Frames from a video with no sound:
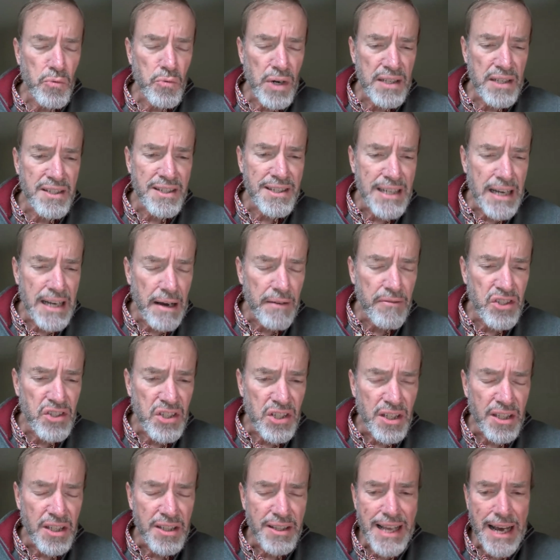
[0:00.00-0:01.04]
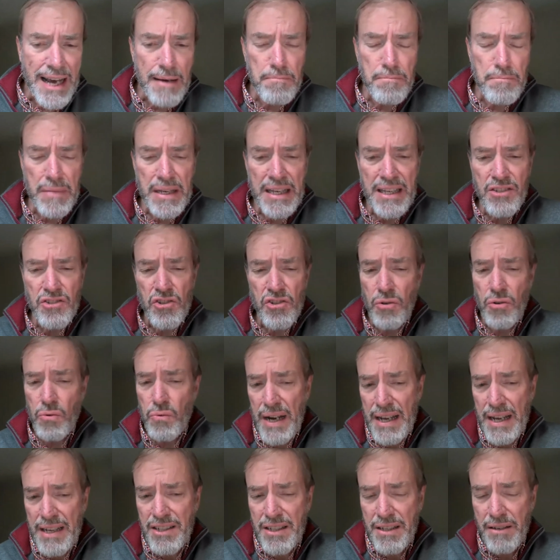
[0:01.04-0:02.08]
runs a deficit, that means the
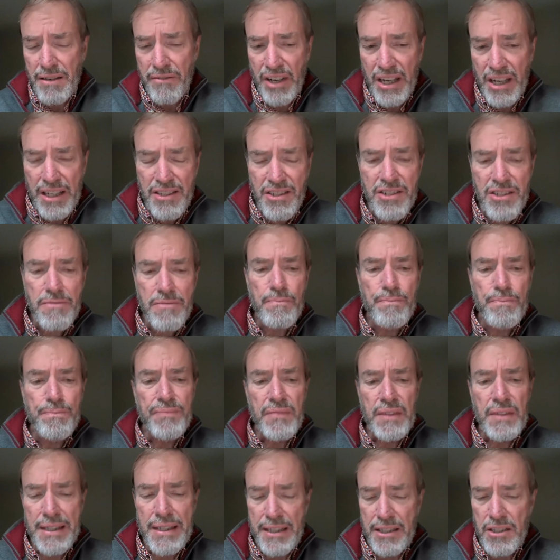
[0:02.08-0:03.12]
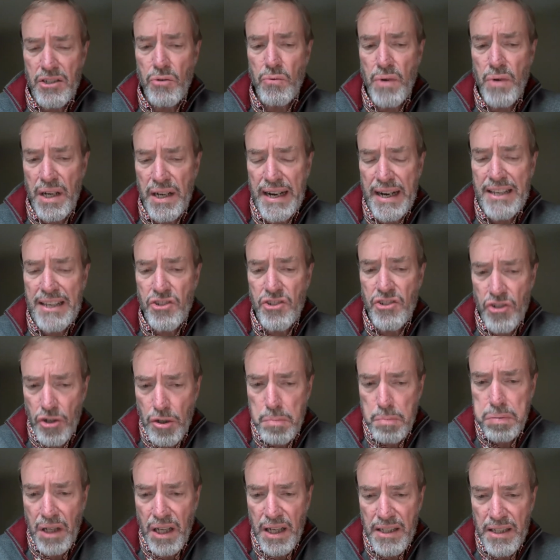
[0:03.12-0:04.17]
rest of us get to run a
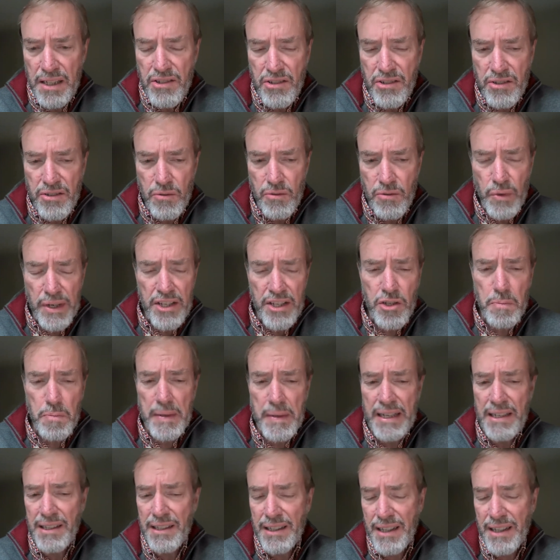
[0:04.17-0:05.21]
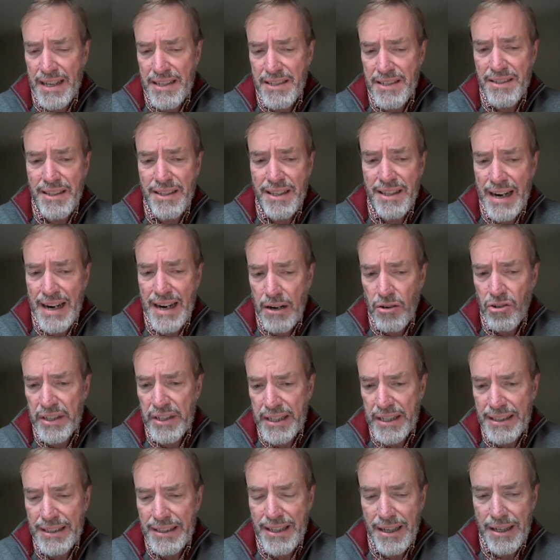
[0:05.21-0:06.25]
surplus. We spend less than our
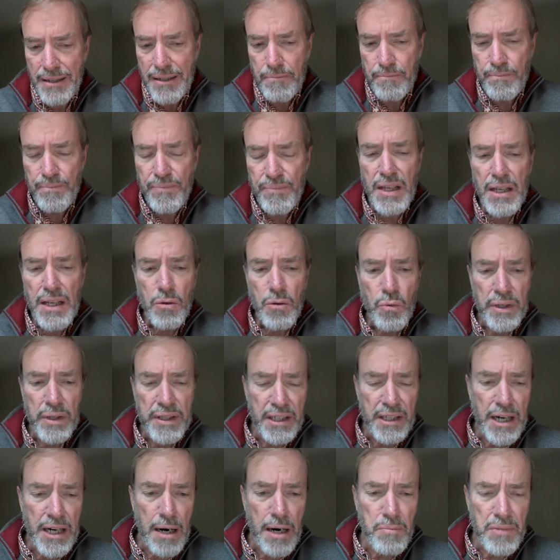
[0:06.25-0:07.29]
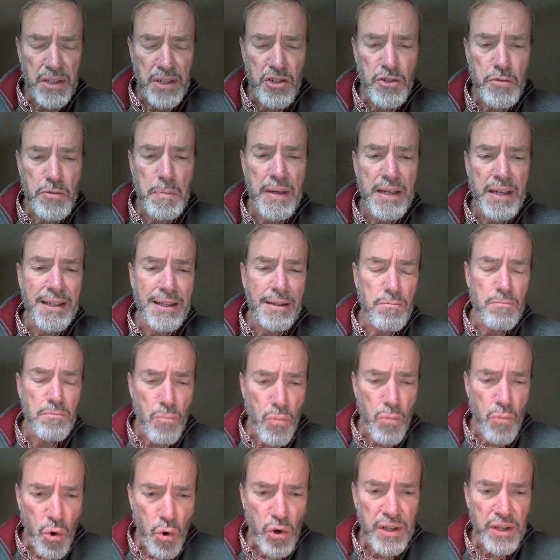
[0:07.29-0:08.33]
income when the government is spending
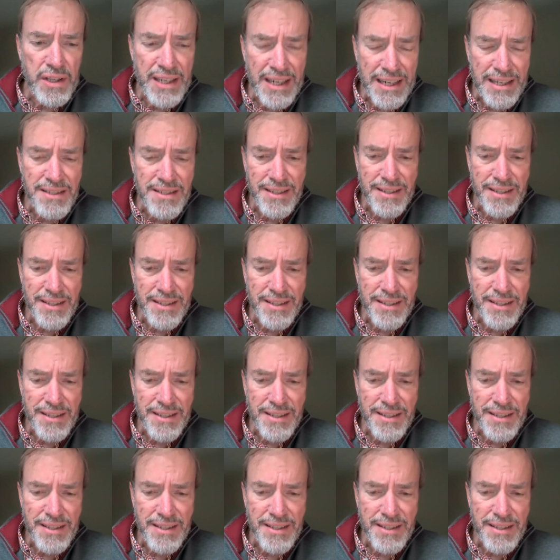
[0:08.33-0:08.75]
more than its